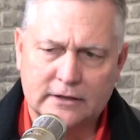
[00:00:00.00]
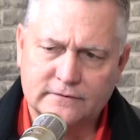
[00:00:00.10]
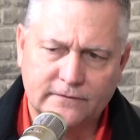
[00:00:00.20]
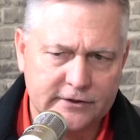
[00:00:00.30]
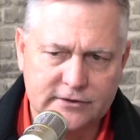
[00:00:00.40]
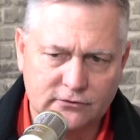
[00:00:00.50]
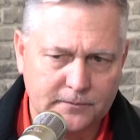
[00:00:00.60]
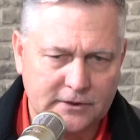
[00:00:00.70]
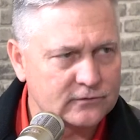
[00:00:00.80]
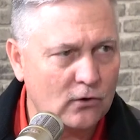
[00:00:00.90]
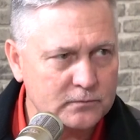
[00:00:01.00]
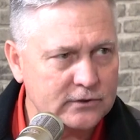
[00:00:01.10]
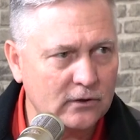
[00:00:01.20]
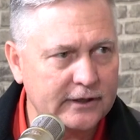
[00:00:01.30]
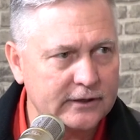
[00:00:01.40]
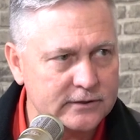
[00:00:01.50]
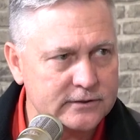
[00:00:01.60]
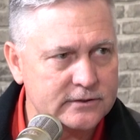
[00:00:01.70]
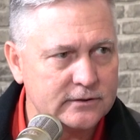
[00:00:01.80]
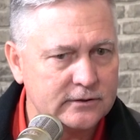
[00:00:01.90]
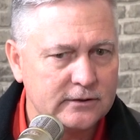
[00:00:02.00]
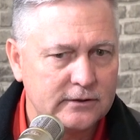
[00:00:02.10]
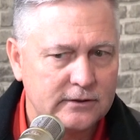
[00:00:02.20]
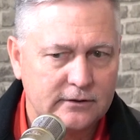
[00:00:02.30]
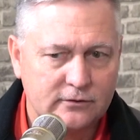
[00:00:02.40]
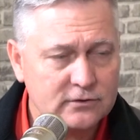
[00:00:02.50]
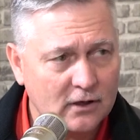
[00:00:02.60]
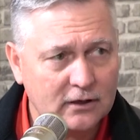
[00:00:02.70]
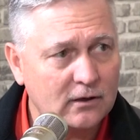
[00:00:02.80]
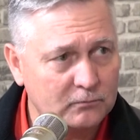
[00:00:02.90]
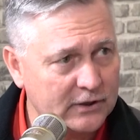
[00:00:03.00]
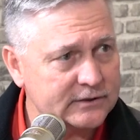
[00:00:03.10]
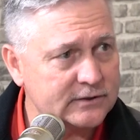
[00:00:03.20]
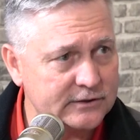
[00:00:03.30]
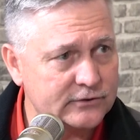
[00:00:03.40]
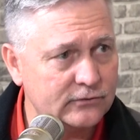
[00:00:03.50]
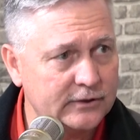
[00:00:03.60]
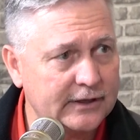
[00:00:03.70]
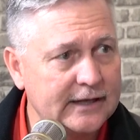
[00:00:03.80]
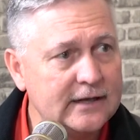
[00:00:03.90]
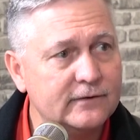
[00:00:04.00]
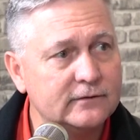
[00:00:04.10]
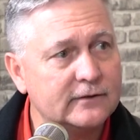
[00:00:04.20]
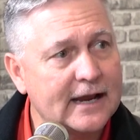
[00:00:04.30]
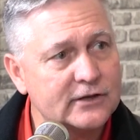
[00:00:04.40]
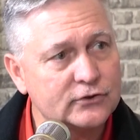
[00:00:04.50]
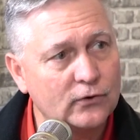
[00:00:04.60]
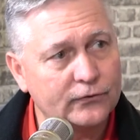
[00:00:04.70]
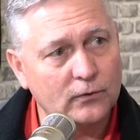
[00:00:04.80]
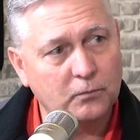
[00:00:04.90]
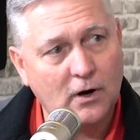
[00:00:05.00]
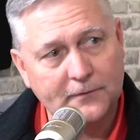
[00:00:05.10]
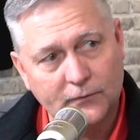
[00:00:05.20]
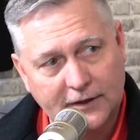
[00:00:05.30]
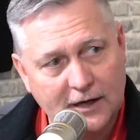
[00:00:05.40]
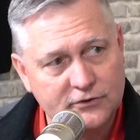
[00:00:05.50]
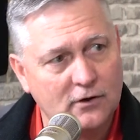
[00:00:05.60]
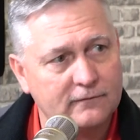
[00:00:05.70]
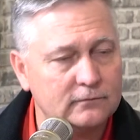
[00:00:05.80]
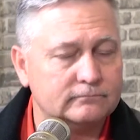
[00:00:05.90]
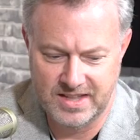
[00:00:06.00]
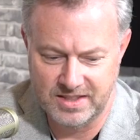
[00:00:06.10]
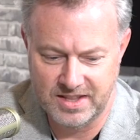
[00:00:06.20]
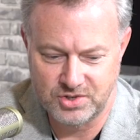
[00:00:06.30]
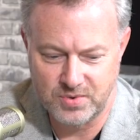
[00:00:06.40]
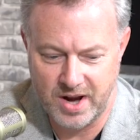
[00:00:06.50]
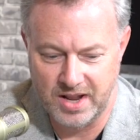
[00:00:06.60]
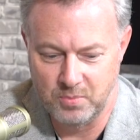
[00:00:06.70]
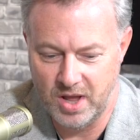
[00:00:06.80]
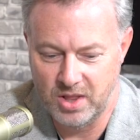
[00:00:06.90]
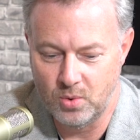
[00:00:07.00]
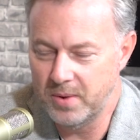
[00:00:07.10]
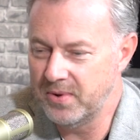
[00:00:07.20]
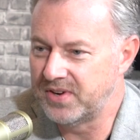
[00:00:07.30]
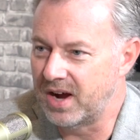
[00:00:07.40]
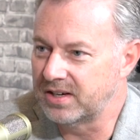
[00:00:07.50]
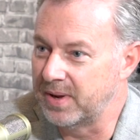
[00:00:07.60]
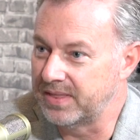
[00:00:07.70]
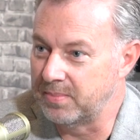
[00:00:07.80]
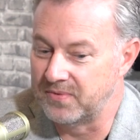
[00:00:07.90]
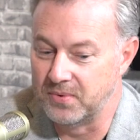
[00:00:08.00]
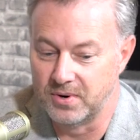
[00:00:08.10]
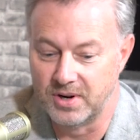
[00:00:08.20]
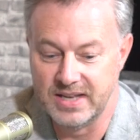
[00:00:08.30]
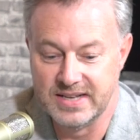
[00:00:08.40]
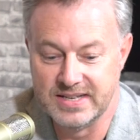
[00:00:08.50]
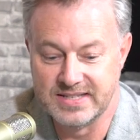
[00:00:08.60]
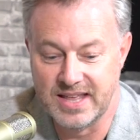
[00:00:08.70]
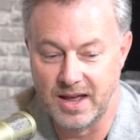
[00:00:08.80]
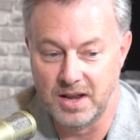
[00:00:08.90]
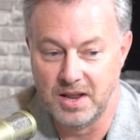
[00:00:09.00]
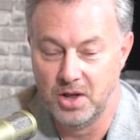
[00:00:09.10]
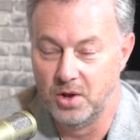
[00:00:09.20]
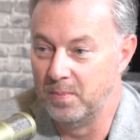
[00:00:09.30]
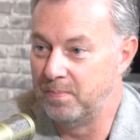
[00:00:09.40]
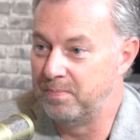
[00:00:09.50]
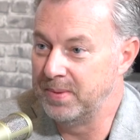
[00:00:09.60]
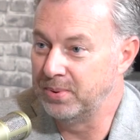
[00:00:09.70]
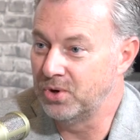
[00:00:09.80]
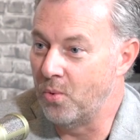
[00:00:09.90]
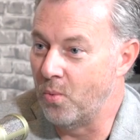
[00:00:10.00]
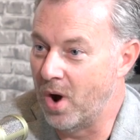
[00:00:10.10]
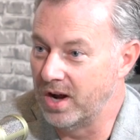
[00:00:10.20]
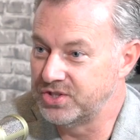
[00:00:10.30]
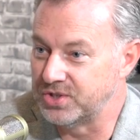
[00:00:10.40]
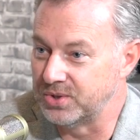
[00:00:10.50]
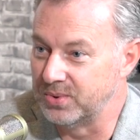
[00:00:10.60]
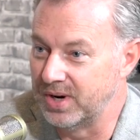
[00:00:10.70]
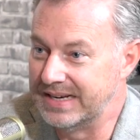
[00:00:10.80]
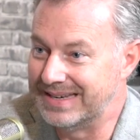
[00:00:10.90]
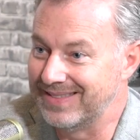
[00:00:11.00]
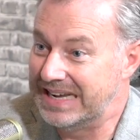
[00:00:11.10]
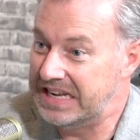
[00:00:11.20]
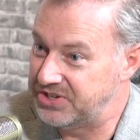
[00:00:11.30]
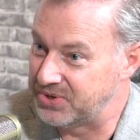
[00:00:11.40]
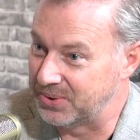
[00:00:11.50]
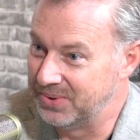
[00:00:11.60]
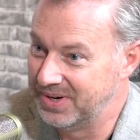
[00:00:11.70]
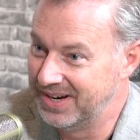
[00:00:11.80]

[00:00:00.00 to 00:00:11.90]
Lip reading: Yes, very essential, because home selling there's a lot of complexities to it, even as you go through a property with a cash offer. That's right. And the way we've talked about that before is that people don't want you until they need you.